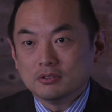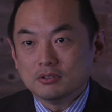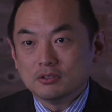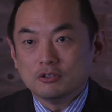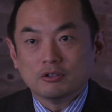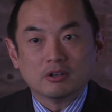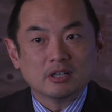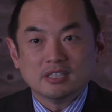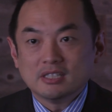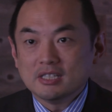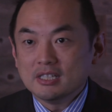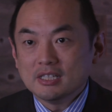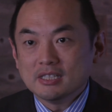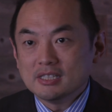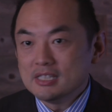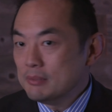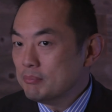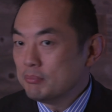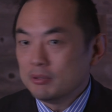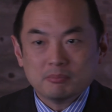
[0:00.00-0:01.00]
new
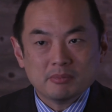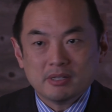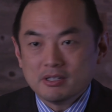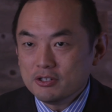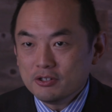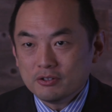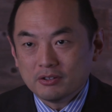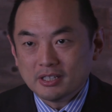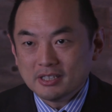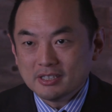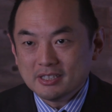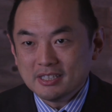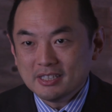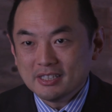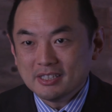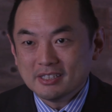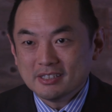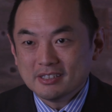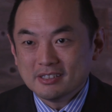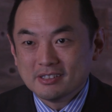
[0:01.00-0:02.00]
ideas, implement new
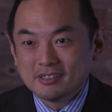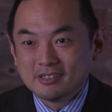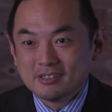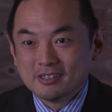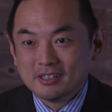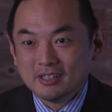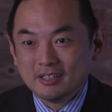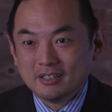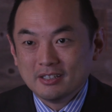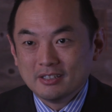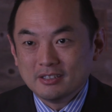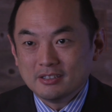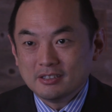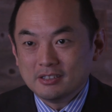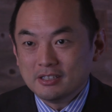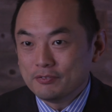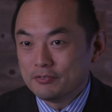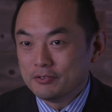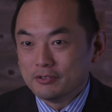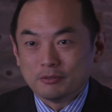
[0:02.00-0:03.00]
ideas,
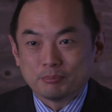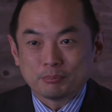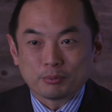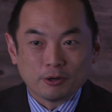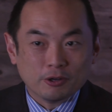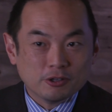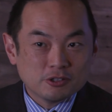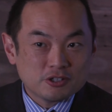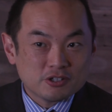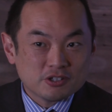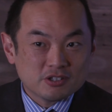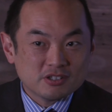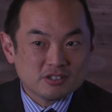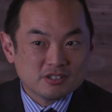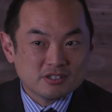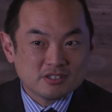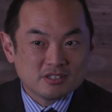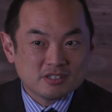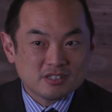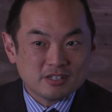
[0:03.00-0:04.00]
different
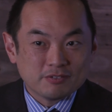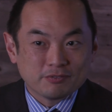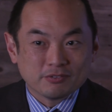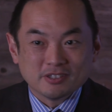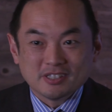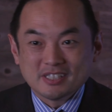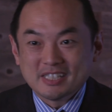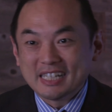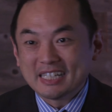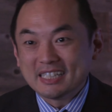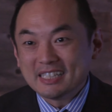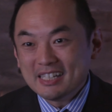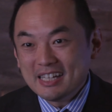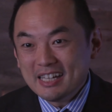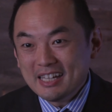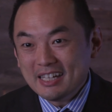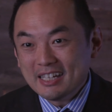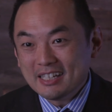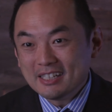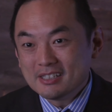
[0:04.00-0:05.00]
approaches, different
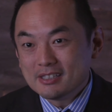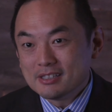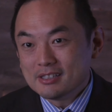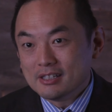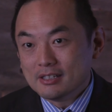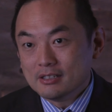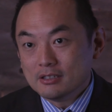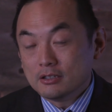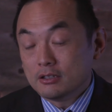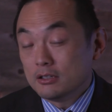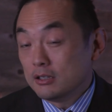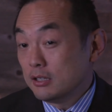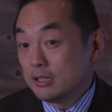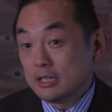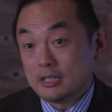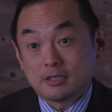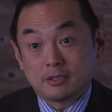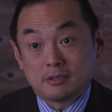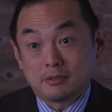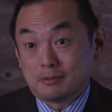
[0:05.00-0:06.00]
techniques, and and
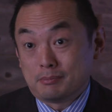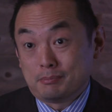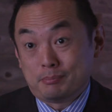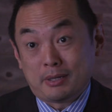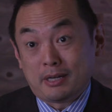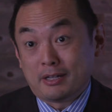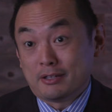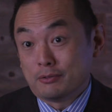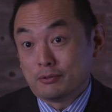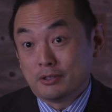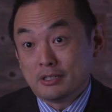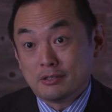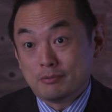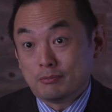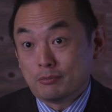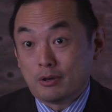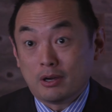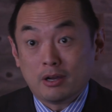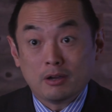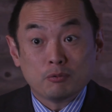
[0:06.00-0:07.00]
that's part of the
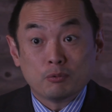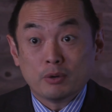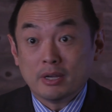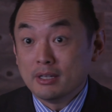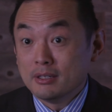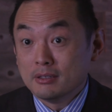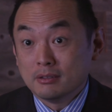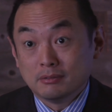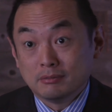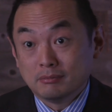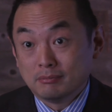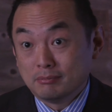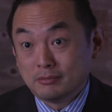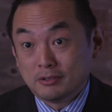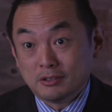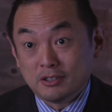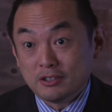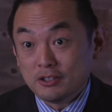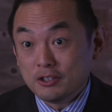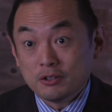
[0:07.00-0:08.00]
reason why I went
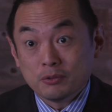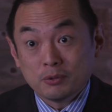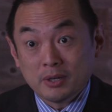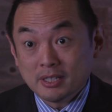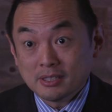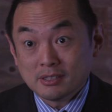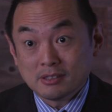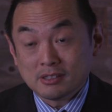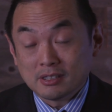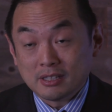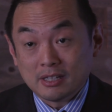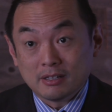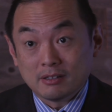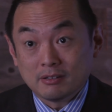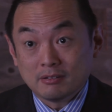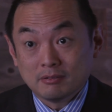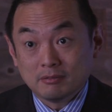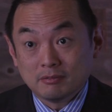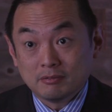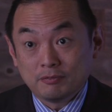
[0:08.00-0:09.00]
to the US to get
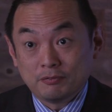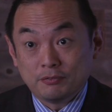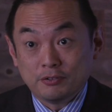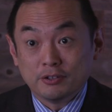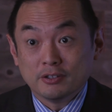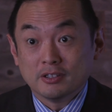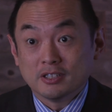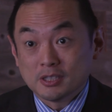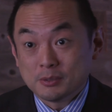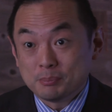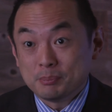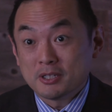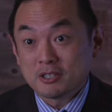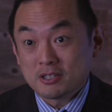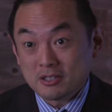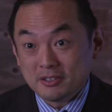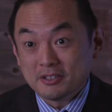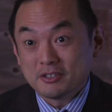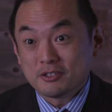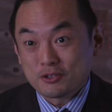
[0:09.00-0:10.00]
further
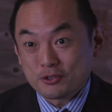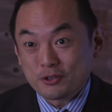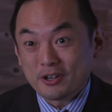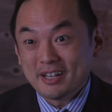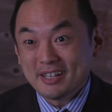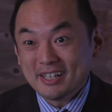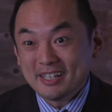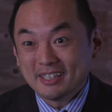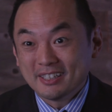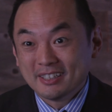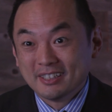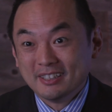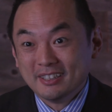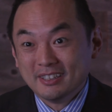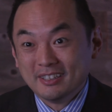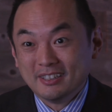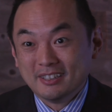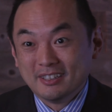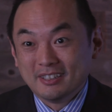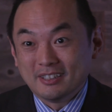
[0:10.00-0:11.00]
specialist training,
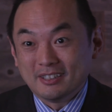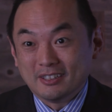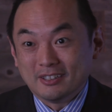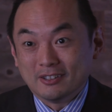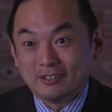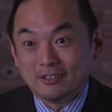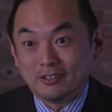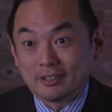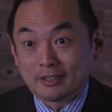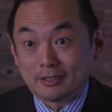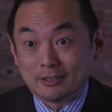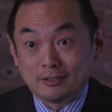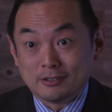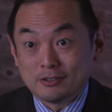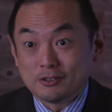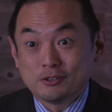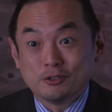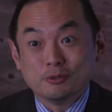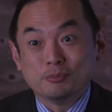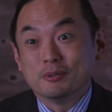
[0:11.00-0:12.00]
like at a
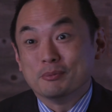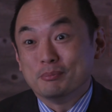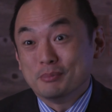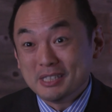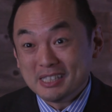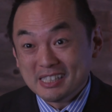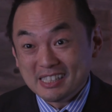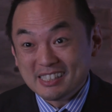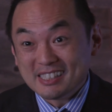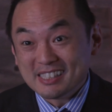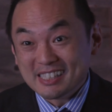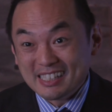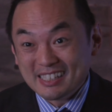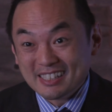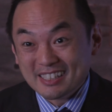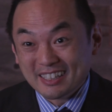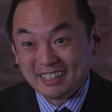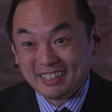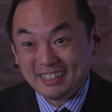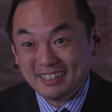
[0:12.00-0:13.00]
super busy
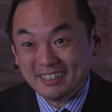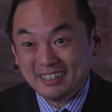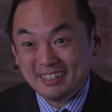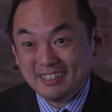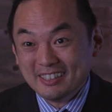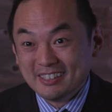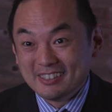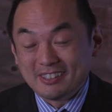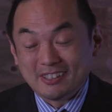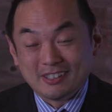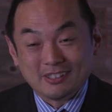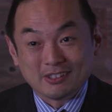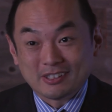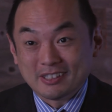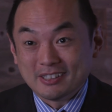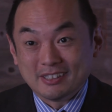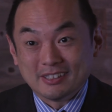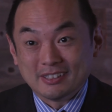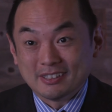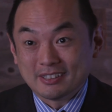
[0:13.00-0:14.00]
centre, so they
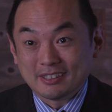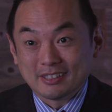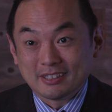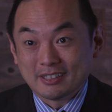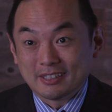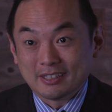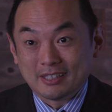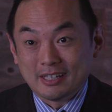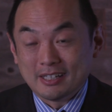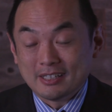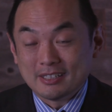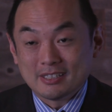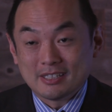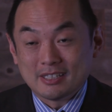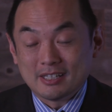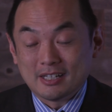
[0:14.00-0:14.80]
can get